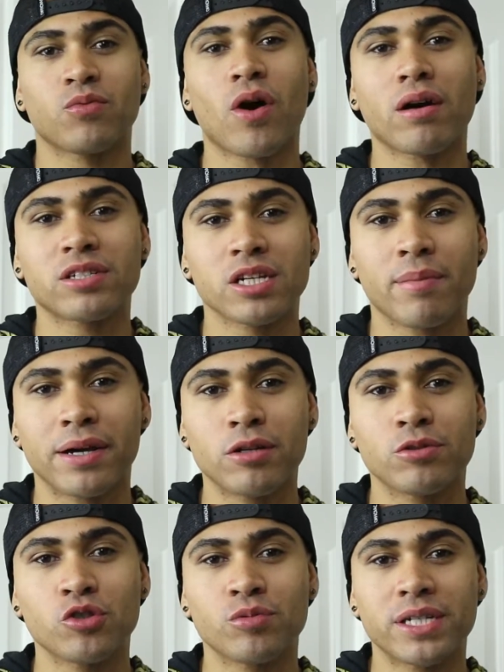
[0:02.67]
Welcome to my
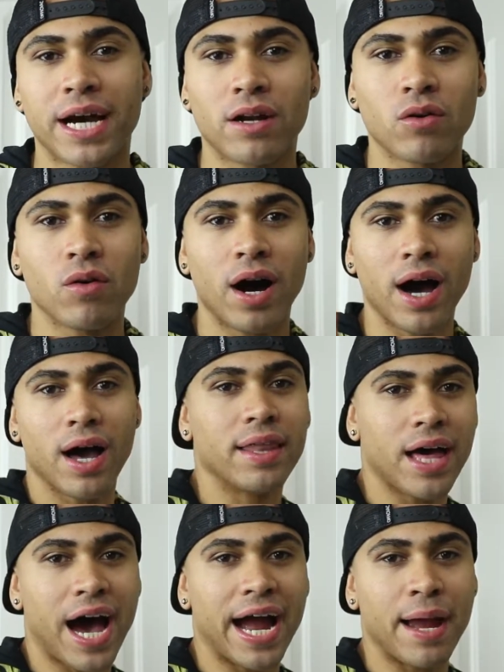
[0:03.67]
YouTube channel.
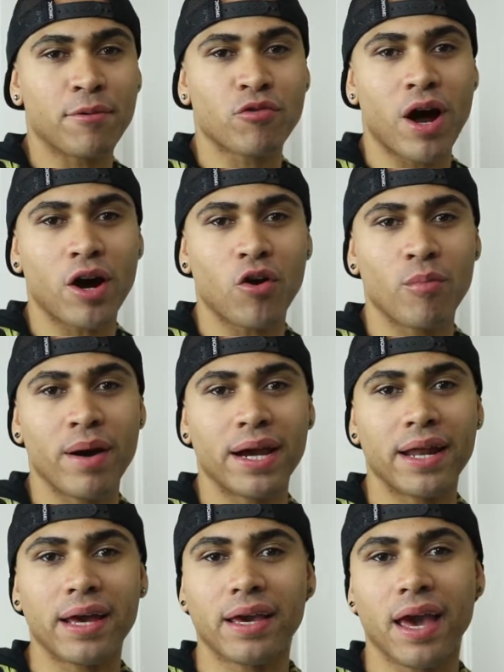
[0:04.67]
I am Crown
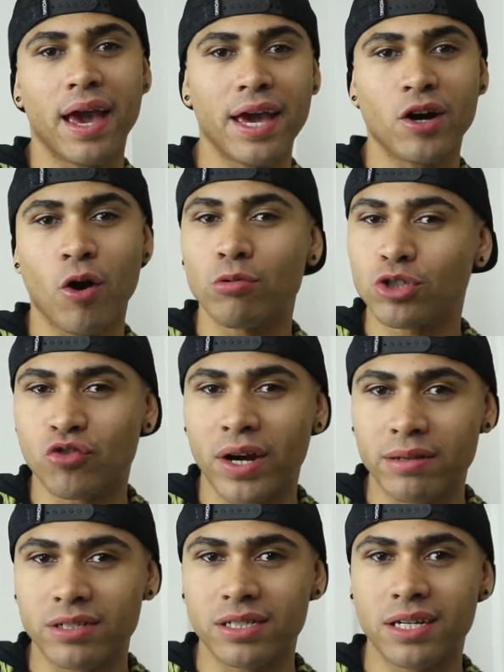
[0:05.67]
Cobain, aka Coach
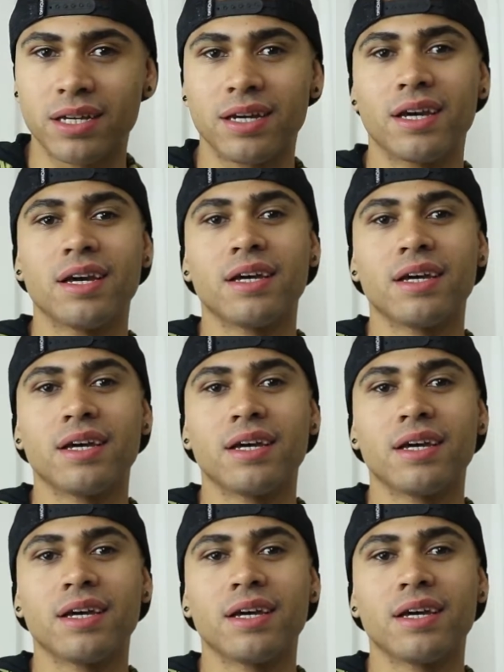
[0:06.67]
Crown C.